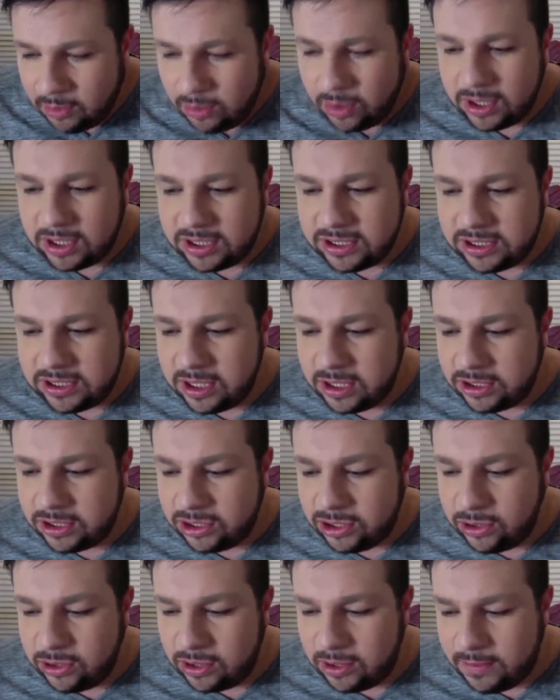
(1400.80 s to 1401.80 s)
What is the
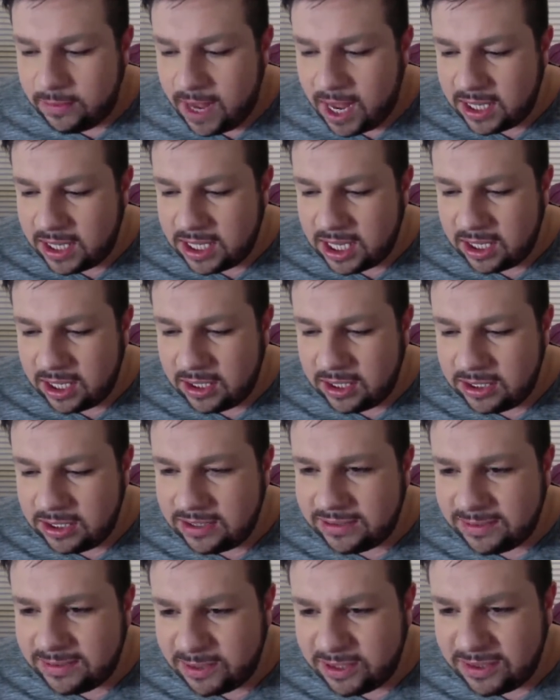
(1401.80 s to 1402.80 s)
Surgeon Mardik? Is
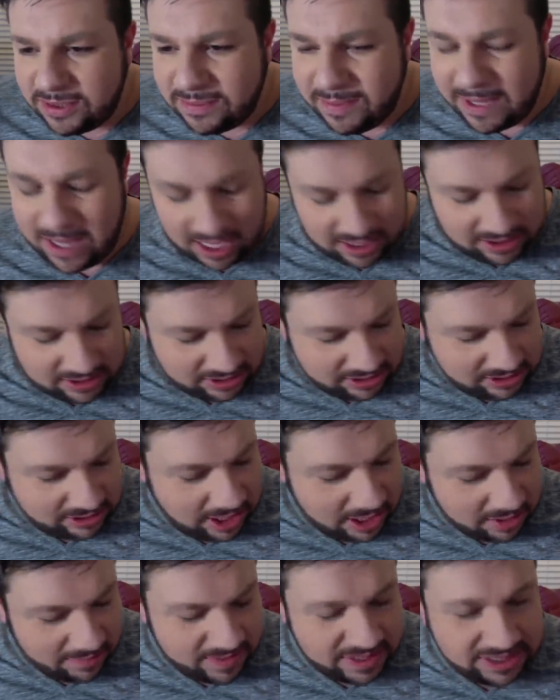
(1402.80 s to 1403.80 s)
it supposed to be like
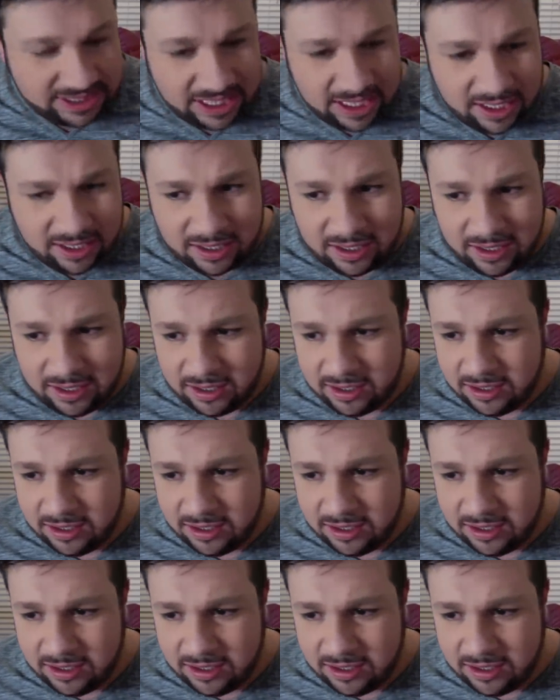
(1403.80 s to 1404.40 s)
suck my dick?